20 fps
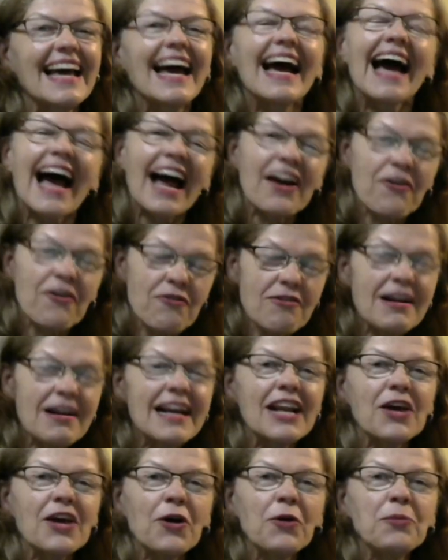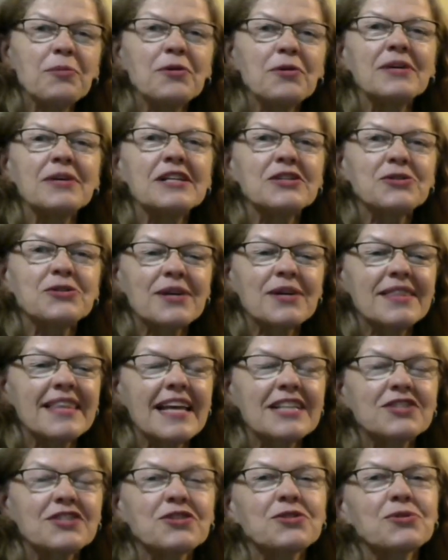I really hope you enjoyed
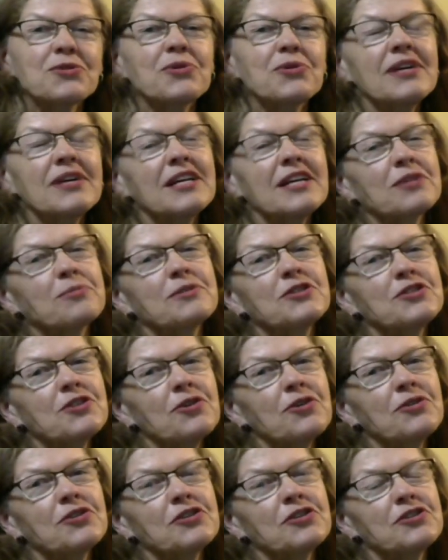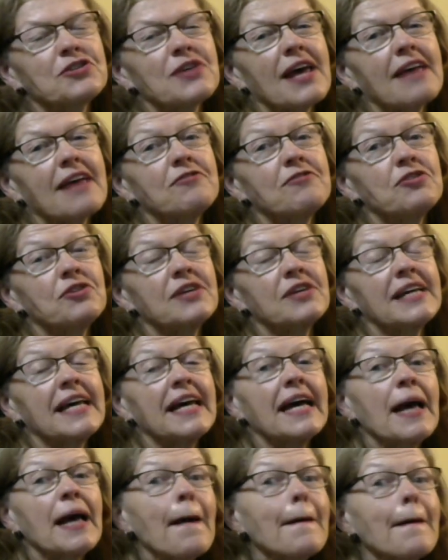that story. It was so good to have you
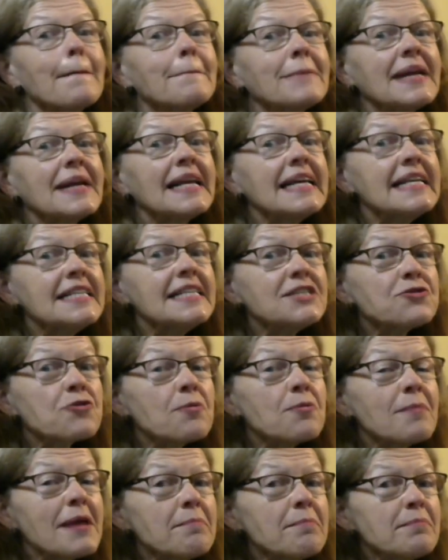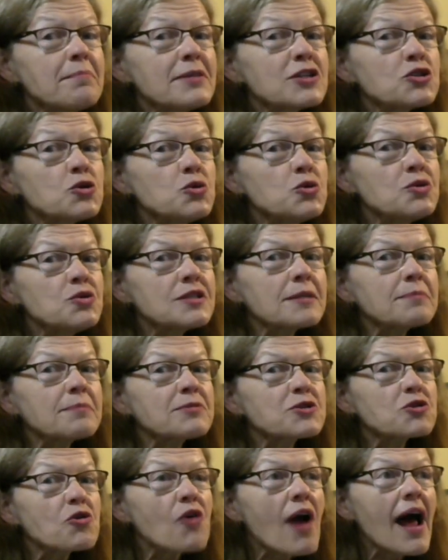here. Please remember to
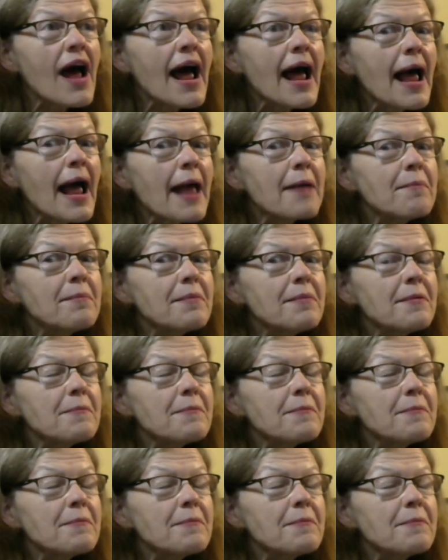subscribe.